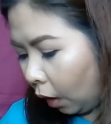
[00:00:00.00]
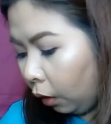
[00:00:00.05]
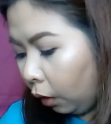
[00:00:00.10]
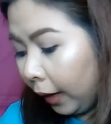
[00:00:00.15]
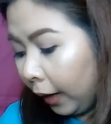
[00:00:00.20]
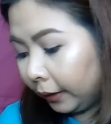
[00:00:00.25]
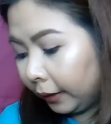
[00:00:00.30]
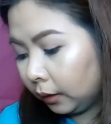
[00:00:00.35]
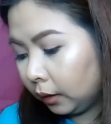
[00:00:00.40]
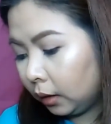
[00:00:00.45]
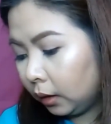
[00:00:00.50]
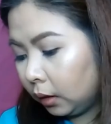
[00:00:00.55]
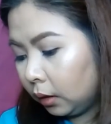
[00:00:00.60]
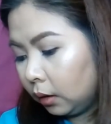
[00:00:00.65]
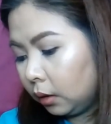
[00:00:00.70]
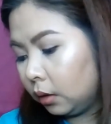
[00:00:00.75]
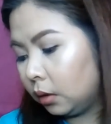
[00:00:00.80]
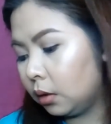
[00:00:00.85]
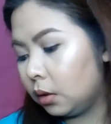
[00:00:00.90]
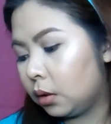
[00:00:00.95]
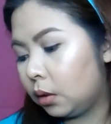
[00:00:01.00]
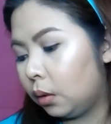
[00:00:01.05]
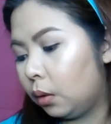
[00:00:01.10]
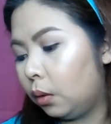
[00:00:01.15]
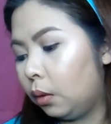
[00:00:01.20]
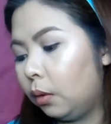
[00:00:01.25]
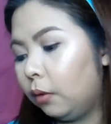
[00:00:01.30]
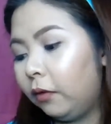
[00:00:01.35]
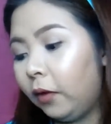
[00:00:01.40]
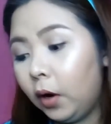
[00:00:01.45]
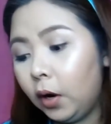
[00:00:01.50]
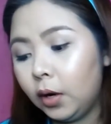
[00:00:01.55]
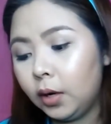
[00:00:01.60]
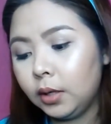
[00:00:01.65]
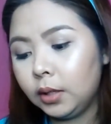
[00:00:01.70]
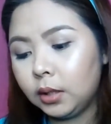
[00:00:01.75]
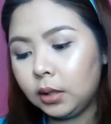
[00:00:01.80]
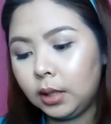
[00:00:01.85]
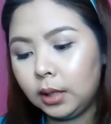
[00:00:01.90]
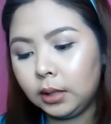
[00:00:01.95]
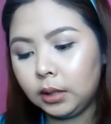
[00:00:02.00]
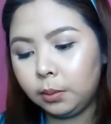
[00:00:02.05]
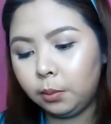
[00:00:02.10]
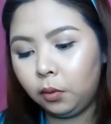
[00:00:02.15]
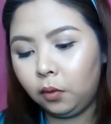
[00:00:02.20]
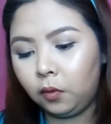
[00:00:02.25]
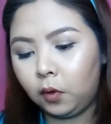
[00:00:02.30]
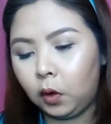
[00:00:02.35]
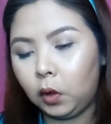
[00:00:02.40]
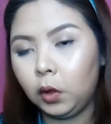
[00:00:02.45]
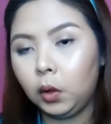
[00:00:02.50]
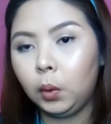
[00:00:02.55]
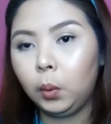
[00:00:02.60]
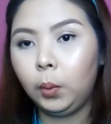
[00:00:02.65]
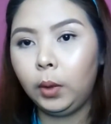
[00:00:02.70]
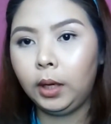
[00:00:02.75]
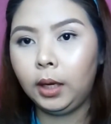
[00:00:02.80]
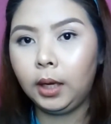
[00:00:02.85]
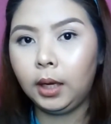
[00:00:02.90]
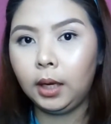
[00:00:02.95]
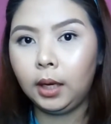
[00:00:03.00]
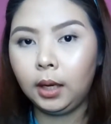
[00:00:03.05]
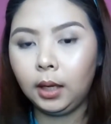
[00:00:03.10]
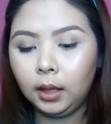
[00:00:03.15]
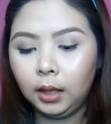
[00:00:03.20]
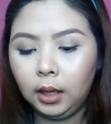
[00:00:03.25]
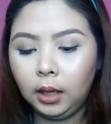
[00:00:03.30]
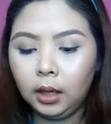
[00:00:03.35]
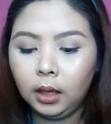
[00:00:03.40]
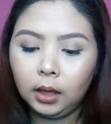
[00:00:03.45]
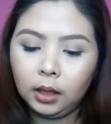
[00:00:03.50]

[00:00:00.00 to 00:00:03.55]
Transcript: Alright. So, first, let's move on with